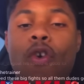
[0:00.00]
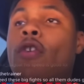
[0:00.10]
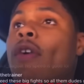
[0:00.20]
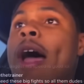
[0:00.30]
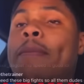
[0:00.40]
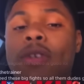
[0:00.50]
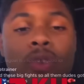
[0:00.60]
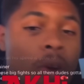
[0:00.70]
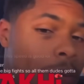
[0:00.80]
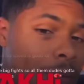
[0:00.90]
If you're a
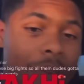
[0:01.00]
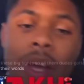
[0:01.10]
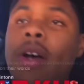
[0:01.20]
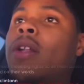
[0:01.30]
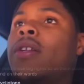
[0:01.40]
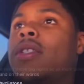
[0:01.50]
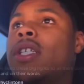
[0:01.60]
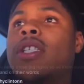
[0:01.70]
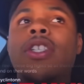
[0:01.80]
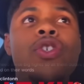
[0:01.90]
rapper, you're gonna prevail
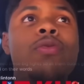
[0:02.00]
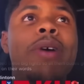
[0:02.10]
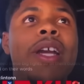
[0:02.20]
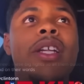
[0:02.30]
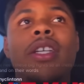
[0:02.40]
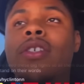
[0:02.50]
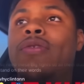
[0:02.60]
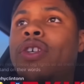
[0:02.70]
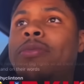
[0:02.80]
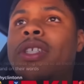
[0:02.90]
just because you're better
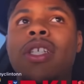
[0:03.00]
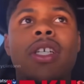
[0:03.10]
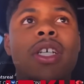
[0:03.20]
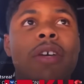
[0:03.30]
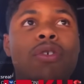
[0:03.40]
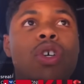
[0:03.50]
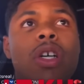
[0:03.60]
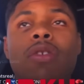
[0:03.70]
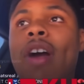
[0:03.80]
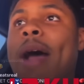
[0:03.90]
than, you feel me? If
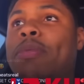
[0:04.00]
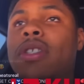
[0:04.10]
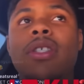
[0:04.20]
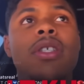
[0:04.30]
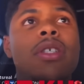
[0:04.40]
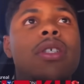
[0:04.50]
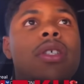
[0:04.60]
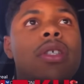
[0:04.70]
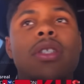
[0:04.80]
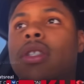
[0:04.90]
you're a good rapper,
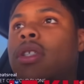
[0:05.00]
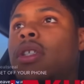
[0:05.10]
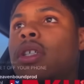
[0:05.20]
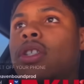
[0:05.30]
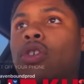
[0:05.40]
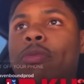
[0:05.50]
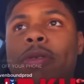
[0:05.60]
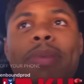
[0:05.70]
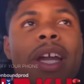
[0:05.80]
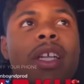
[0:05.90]
you're
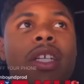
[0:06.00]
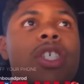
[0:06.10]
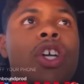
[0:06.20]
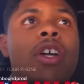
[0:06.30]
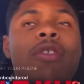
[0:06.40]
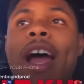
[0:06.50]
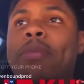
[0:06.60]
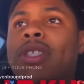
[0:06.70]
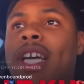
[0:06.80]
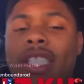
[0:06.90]
gonna be better than certain
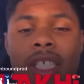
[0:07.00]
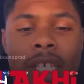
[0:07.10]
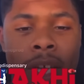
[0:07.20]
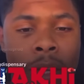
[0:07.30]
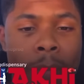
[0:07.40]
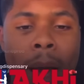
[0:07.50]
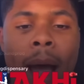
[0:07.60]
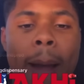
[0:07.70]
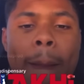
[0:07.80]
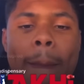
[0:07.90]
rappers that just getting
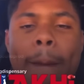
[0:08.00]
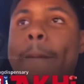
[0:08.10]
by.